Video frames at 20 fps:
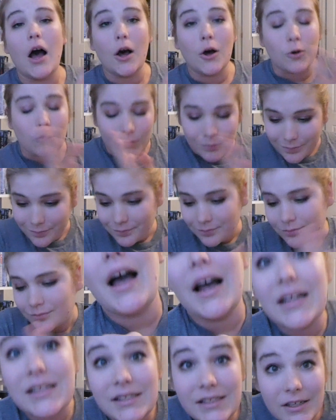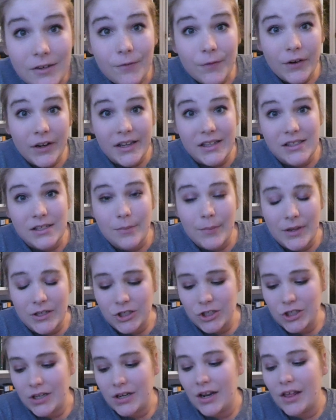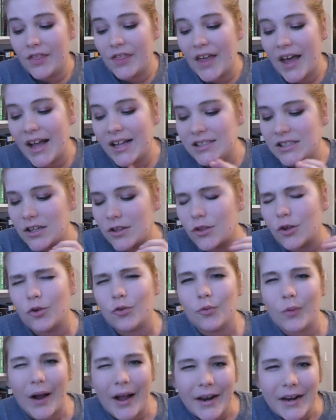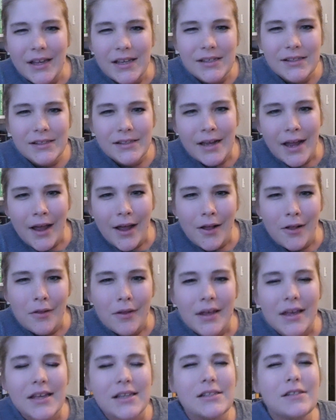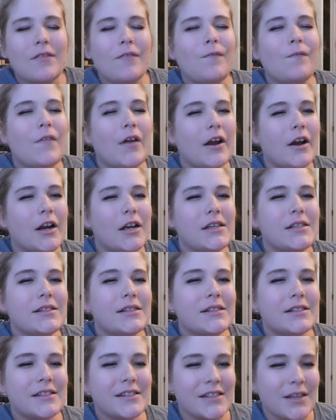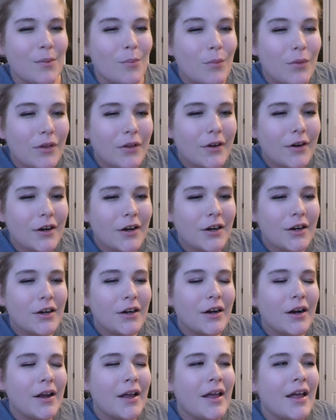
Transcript: Oh, I did forget to mention that the writing style is very similar